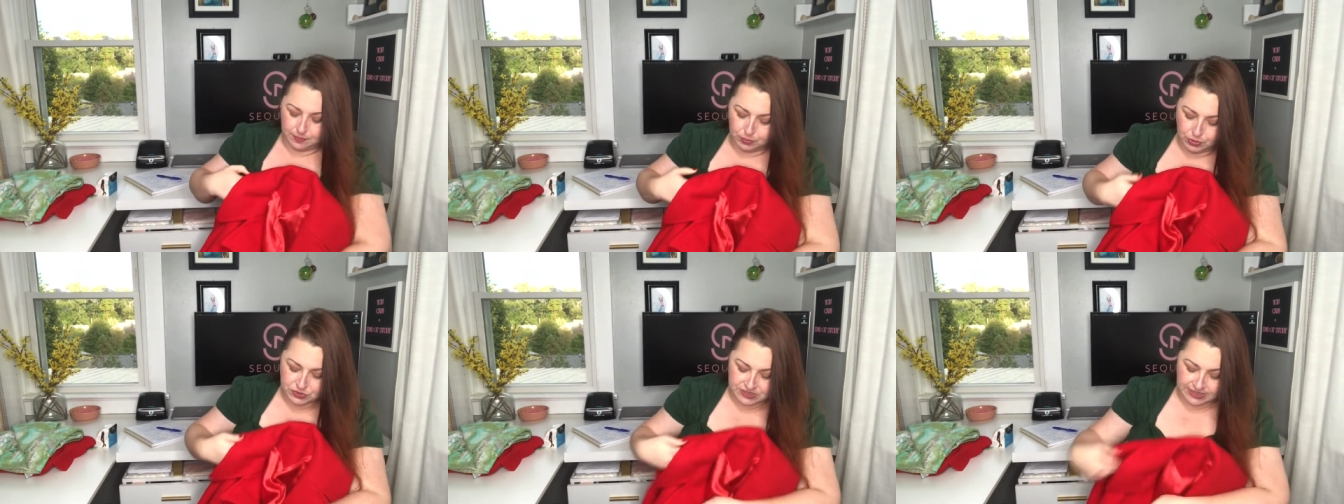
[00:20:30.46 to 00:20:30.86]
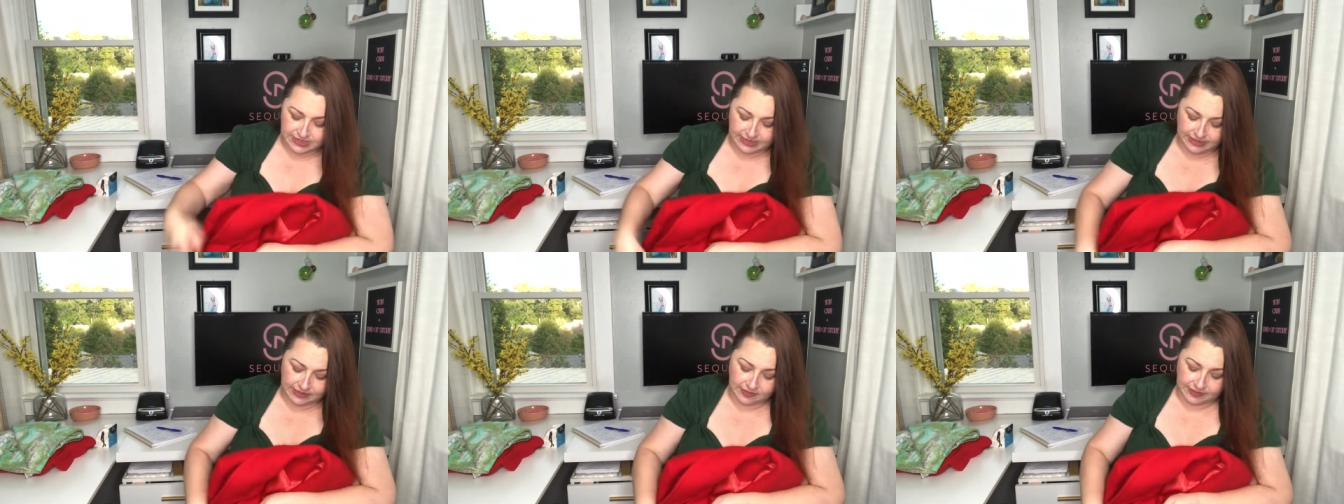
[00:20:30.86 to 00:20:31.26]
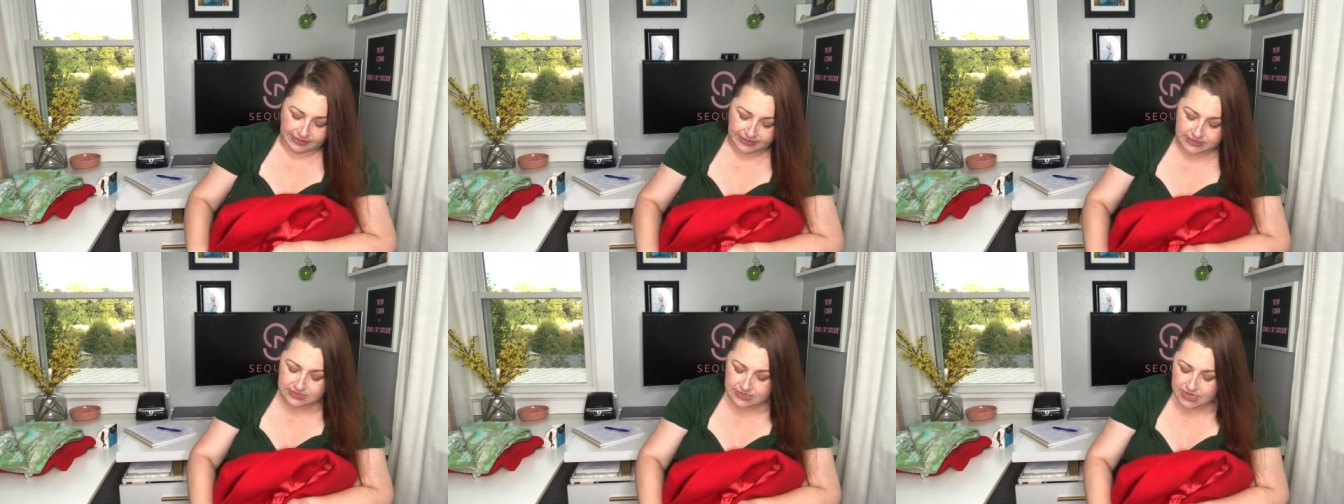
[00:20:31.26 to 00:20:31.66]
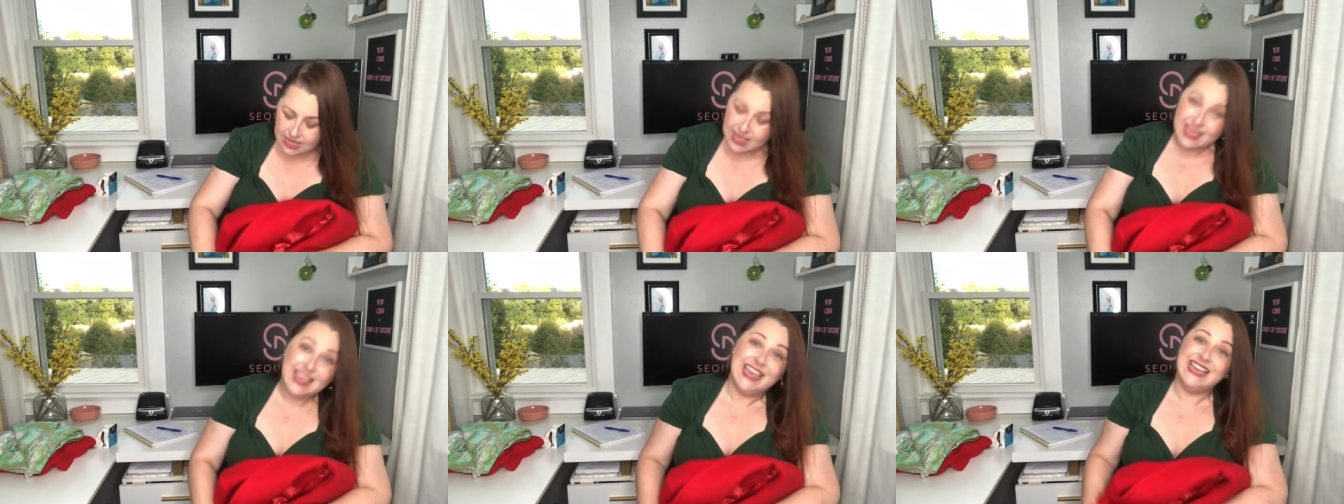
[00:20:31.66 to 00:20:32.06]
person get it cleaned.
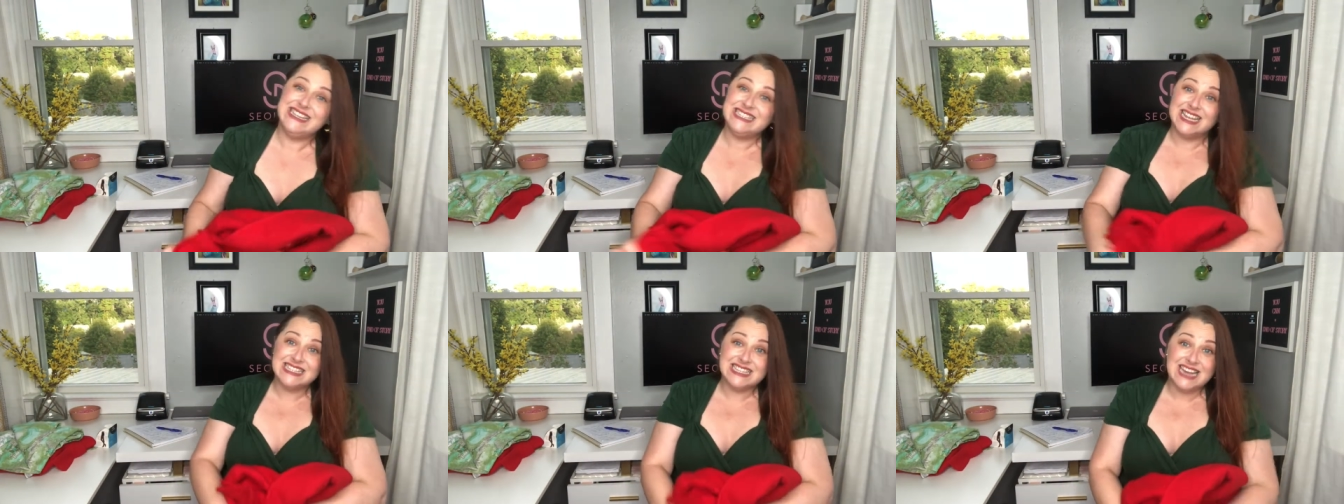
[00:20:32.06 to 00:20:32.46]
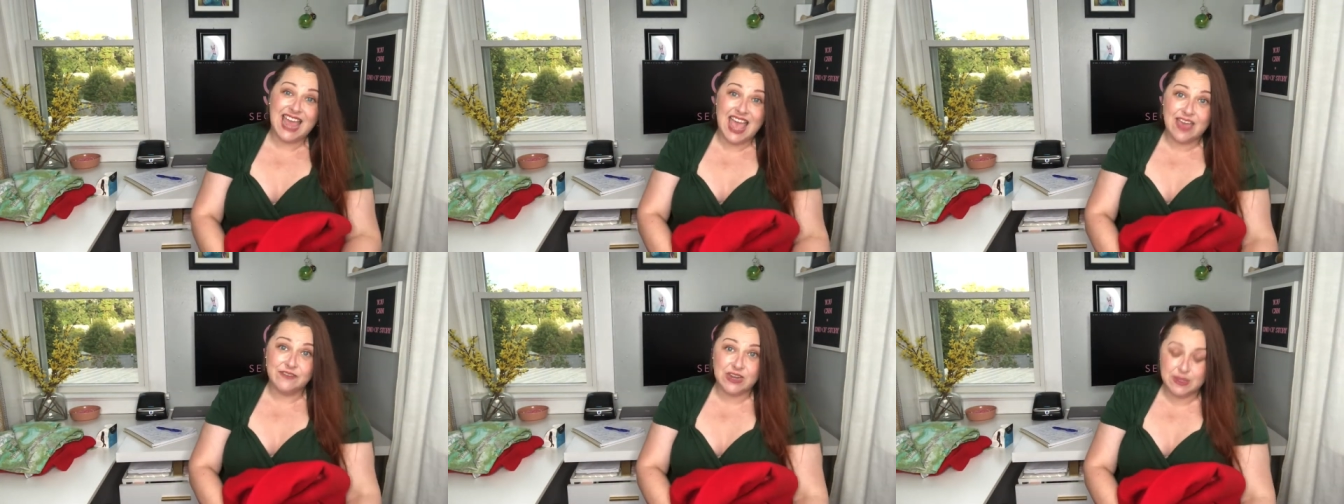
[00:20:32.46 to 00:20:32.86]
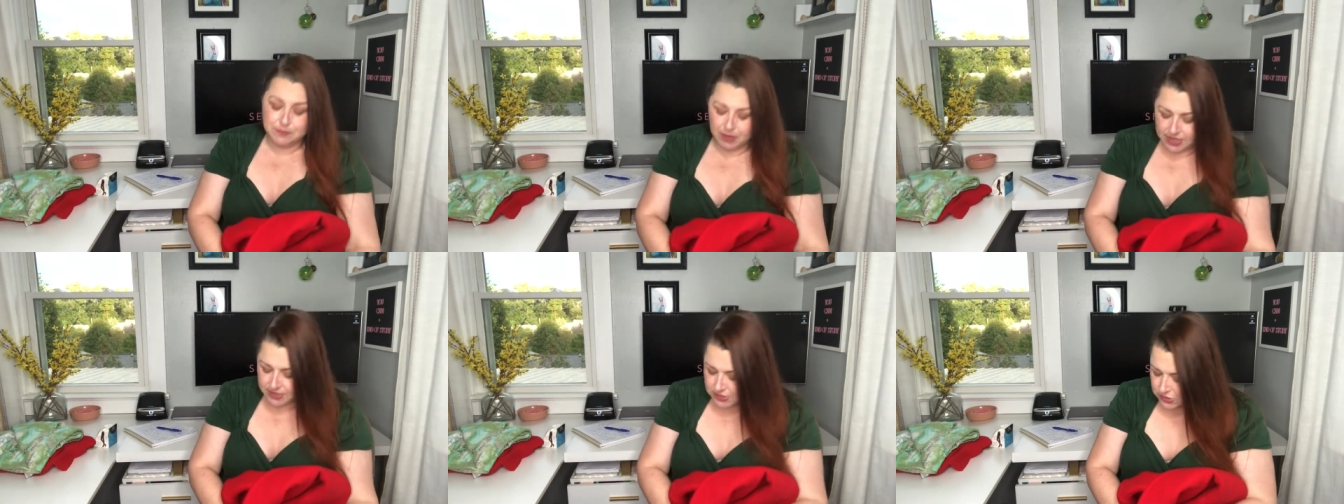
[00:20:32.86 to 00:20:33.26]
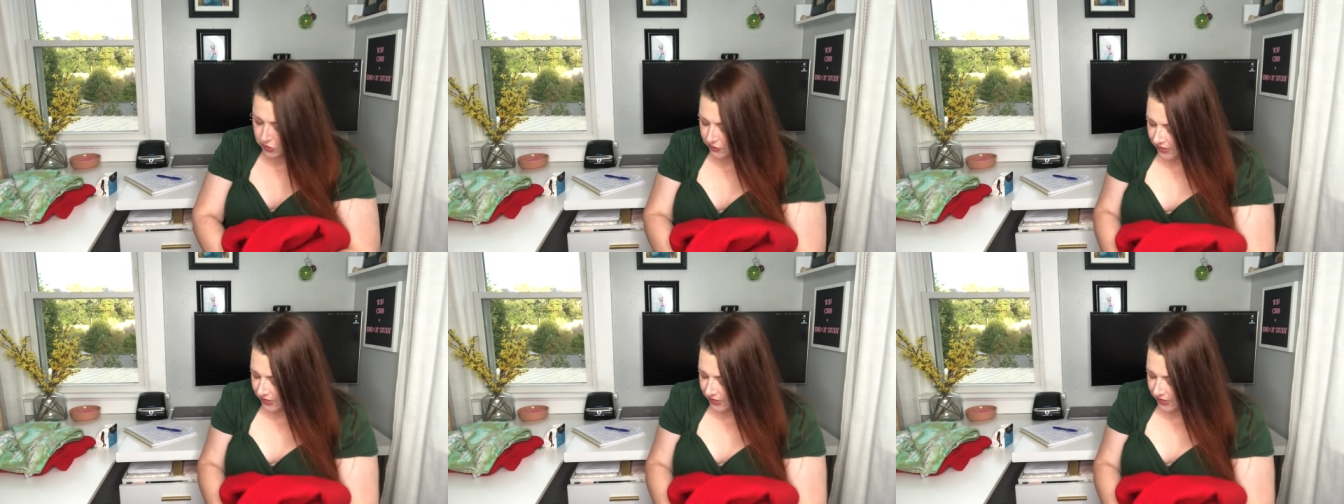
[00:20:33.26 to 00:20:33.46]
It doesn't have any buttons or